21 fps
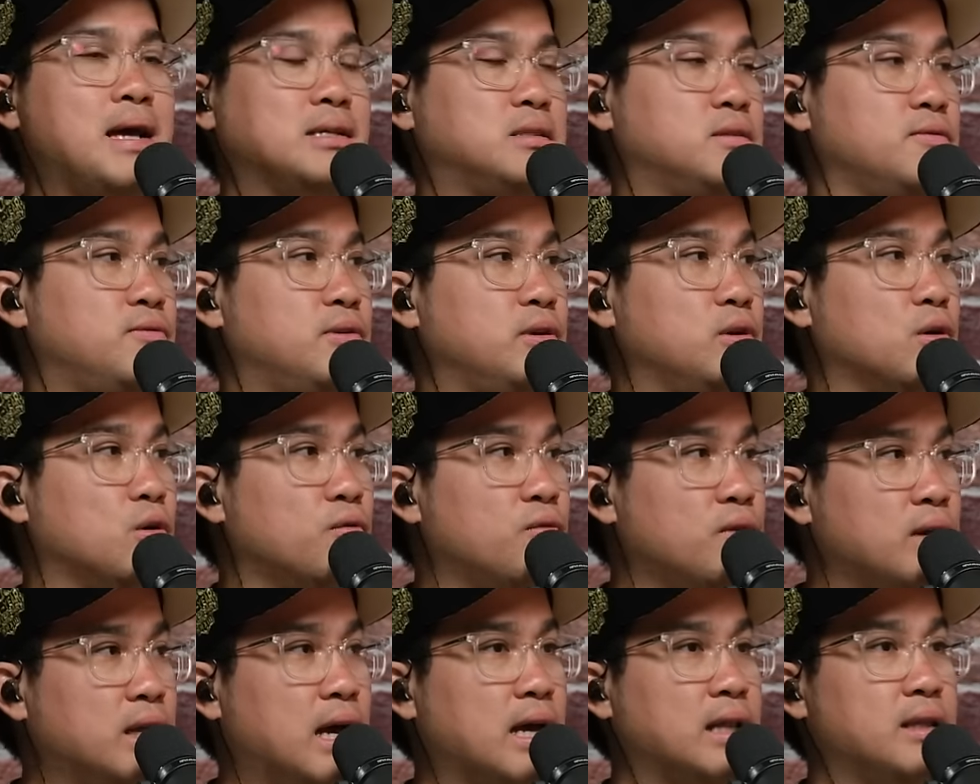massively
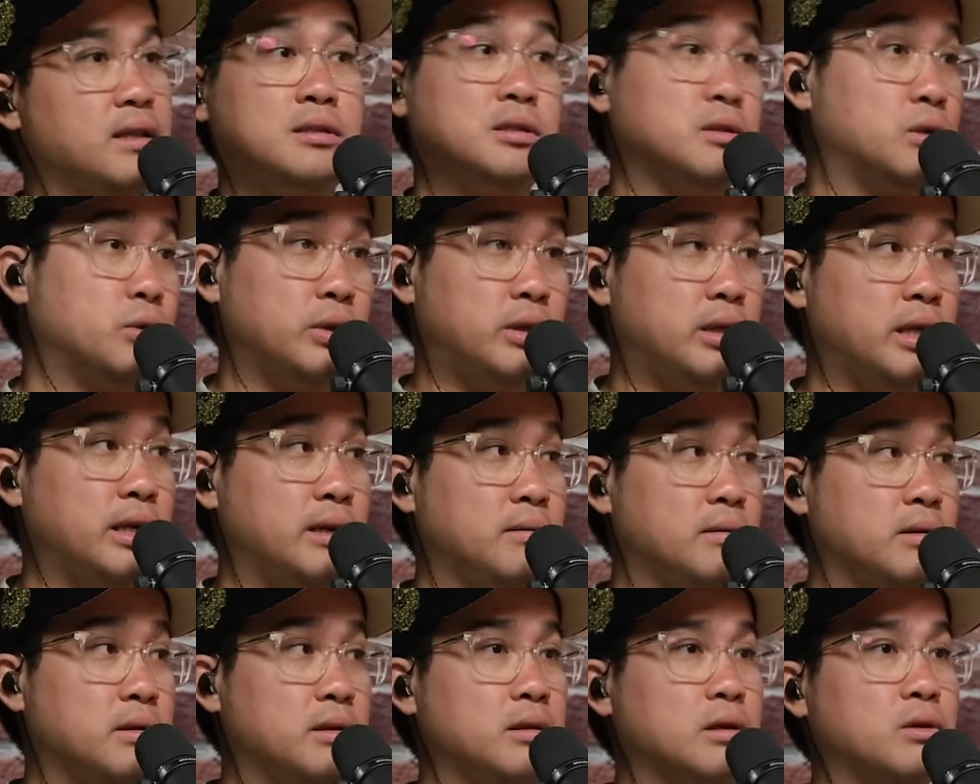overnight, it's a good
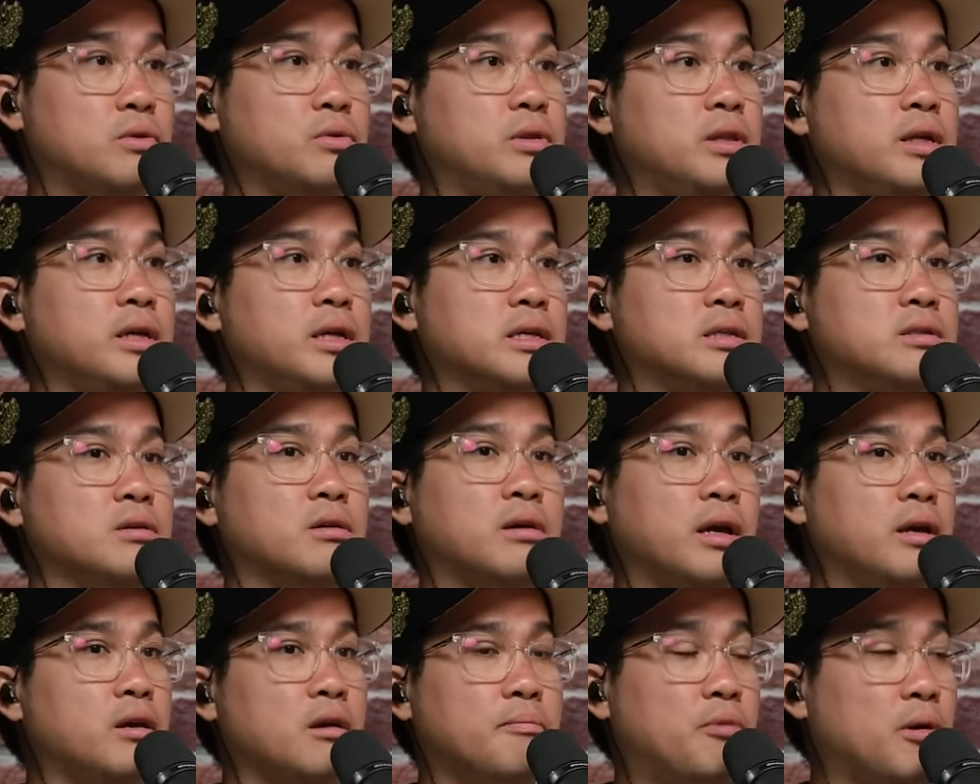thing. Mm. The good thing is,
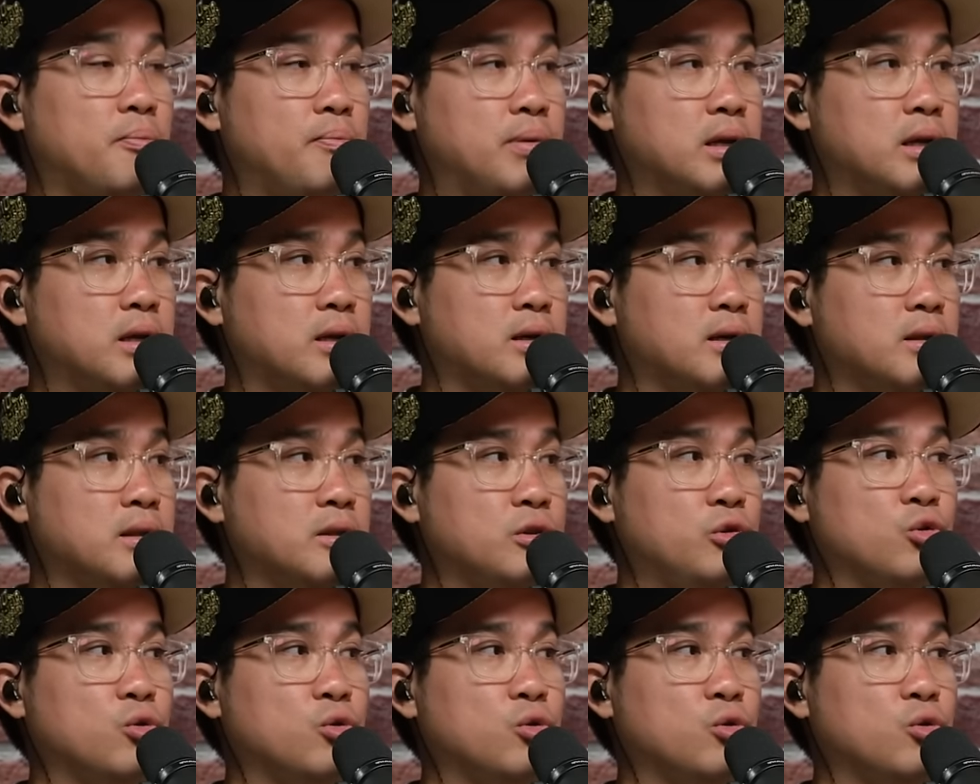okay, you're popular.